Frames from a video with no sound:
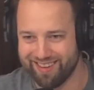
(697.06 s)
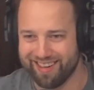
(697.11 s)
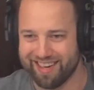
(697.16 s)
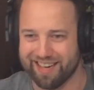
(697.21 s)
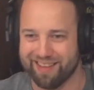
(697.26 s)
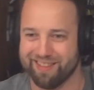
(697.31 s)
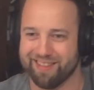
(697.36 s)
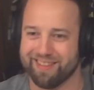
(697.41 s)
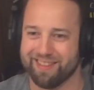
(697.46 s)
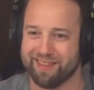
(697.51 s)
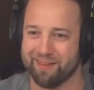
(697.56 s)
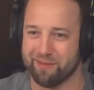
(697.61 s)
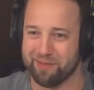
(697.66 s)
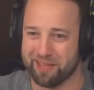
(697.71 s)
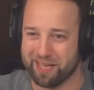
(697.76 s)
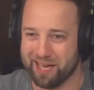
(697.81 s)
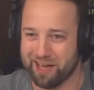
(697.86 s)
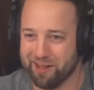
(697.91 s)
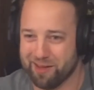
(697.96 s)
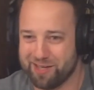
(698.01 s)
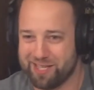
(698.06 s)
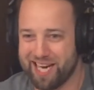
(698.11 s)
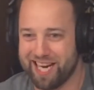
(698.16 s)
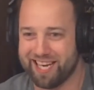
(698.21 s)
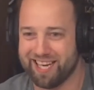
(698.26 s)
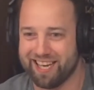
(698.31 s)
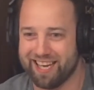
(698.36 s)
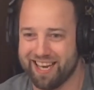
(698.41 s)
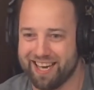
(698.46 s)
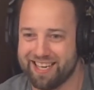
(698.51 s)
And the Yellow
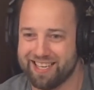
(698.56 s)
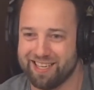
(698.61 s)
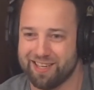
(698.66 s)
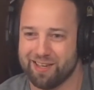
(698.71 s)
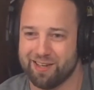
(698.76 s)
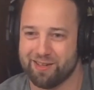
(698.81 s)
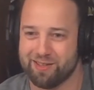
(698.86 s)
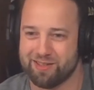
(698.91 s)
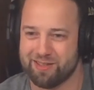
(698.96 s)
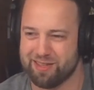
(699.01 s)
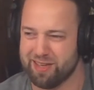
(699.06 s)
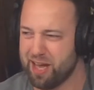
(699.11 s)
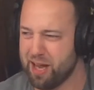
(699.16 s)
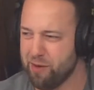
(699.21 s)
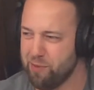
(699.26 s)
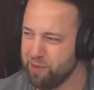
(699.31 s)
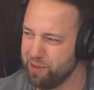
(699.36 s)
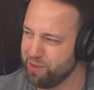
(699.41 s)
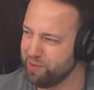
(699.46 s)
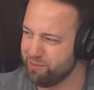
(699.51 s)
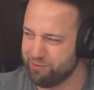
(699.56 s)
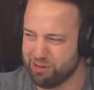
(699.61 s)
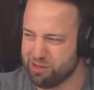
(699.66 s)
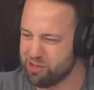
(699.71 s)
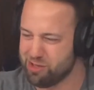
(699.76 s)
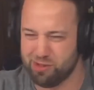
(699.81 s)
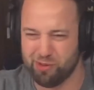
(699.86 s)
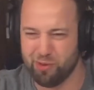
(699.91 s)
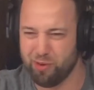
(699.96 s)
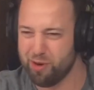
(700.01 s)
Jacket guy goes, I will
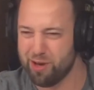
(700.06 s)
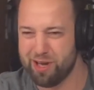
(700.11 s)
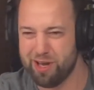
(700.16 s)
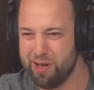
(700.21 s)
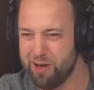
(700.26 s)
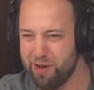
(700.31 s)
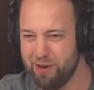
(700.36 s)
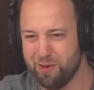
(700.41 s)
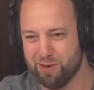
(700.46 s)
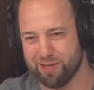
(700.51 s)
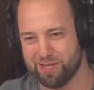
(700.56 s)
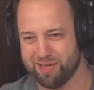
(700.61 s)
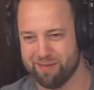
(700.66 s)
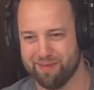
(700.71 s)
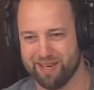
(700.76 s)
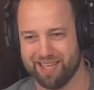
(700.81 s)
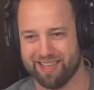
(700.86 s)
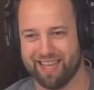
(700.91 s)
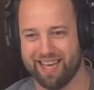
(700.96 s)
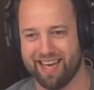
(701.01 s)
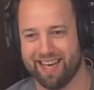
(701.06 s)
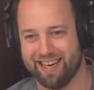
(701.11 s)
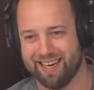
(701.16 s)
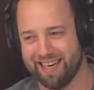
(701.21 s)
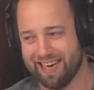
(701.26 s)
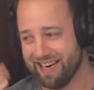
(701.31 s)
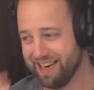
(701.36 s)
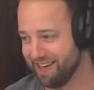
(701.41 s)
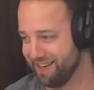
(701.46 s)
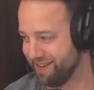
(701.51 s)
destroy you or something like that.
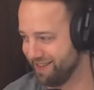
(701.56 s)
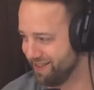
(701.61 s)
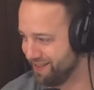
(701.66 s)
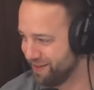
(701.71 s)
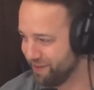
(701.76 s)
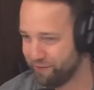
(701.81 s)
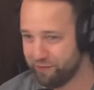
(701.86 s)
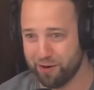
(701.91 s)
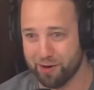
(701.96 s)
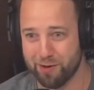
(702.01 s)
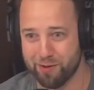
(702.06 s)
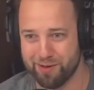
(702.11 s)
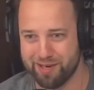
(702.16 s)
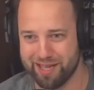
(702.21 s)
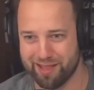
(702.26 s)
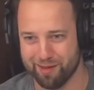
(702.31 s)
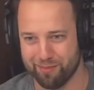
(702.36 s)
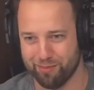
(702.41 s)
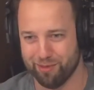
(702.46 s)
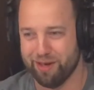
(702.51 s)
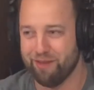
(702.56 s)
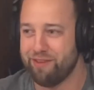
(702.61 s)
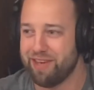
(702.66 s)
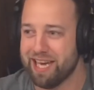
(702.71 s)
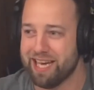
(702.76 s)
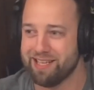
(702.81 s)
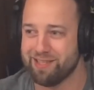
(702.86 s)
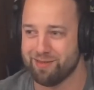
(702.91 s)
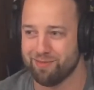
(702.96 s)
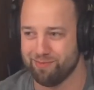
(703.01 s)
And the phone in the
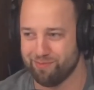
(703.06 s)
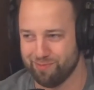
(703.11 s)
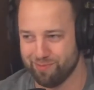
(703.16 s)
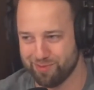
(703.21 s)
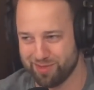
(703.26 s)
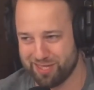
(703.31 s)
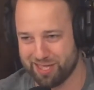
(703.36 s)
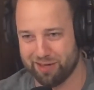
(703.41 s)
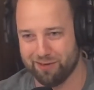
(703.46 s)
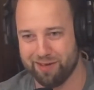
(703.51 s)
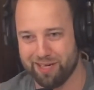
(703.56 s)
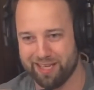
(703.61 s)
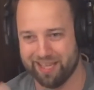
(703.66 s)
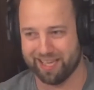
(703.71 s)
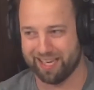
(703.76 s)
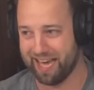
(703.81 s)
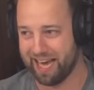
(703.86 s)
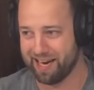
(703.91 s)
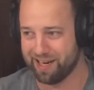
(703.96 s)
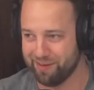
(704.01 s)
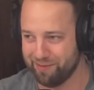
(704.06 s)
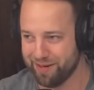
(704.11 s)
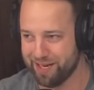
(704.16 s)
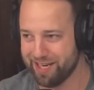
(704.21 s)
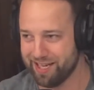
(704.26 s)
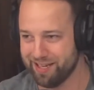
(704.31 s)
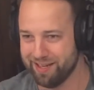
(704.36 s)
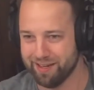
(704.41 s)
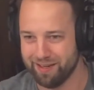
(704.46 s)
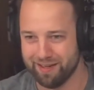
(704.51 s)
briefcase, Siri like
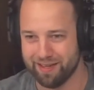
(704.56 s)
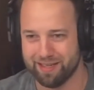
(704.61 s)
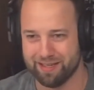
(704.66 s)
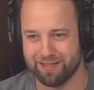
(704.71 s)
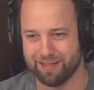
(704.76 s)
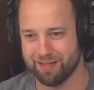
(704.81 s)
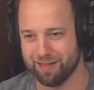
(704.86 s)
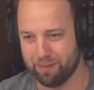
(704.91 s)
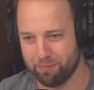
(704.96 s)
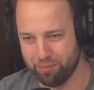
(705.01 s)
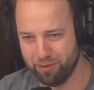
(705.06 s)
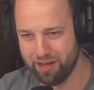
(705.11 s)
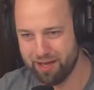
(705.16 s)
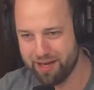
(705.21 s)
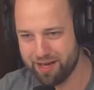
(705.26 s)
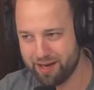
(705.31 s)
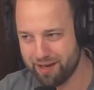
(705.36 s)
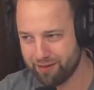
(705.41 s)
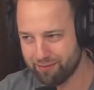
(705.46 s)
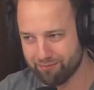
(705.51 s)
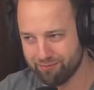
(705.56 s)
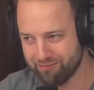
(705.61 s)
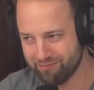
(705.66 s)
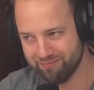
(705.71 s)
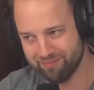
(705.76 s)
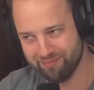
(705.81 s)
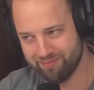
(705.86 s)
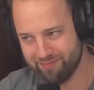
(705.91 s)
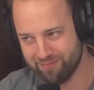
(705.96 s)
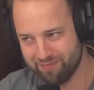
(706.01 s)
activated and it says like playing
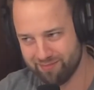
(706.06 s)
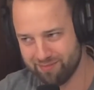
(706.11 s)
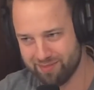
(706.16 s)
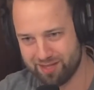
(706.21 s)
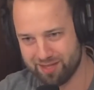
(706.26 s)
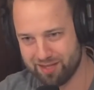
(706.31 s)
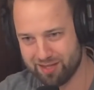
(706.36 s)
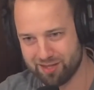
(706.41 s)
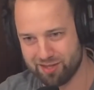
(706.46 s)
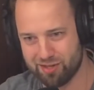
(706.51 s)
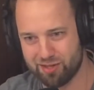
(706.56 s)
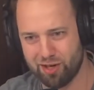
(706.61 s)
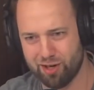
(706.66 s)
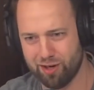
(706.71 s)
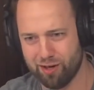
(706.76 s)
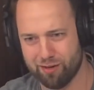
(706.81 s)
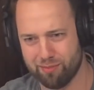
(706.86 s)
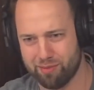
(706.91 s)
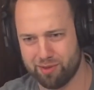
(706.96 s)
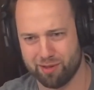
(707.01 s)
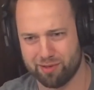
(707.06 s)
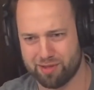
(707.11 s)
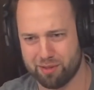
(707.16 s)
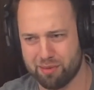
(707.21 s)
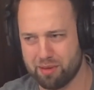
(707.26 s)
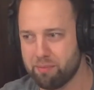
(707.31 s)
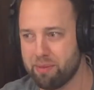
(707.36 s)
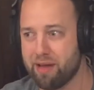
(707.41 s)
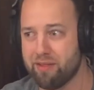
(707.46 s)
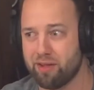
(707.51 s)
Disturbed or
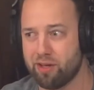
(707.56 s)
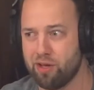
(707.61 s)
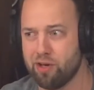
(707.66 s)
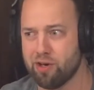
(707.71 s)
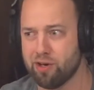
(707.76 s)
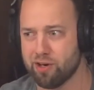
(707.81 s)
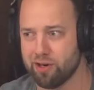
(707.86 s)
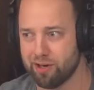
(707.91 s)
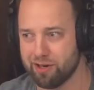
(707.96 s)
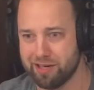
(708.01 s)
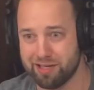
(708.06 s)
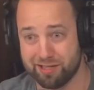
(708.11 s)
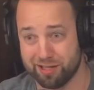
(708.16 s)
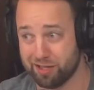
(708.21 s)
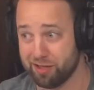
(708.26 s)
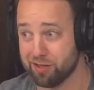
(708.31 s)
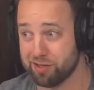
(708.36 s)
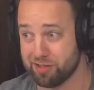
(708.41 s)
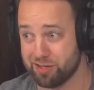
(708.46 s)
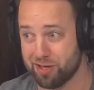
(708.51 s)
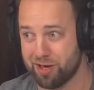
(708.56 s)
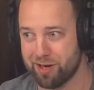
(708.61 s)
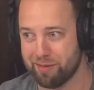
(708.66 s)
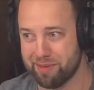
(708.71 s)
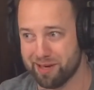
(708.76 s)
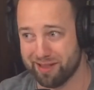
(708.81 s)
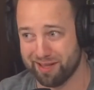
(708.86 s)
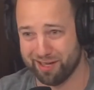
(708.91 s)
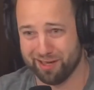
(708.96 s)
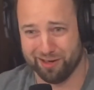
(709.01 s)
something by The Cure. It's a song
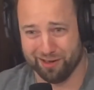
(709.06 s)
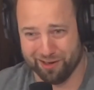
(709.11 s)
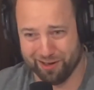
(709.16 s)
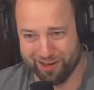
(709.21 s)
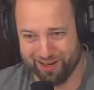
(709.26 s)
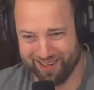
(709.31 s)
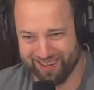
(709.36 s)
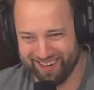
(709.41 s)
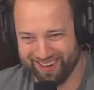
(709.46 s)
by The Cure.